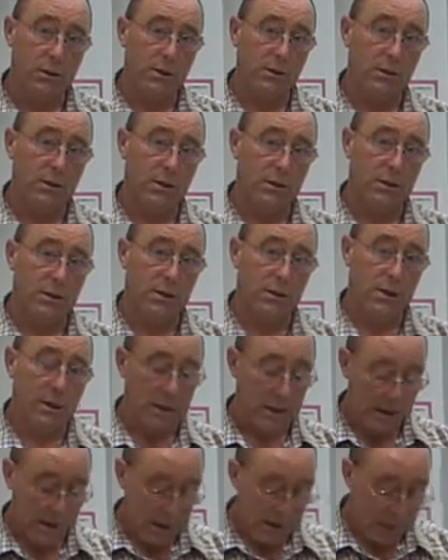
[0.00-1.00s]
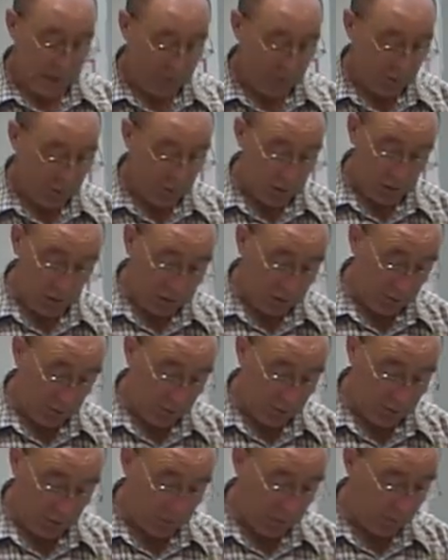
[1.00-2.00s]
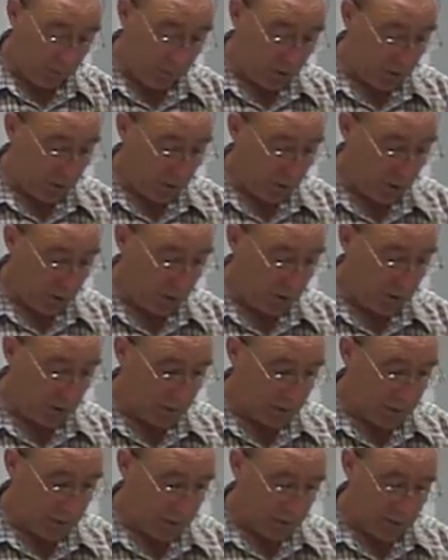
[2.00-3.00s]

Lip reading: to each other, I've got now 3 different sugars.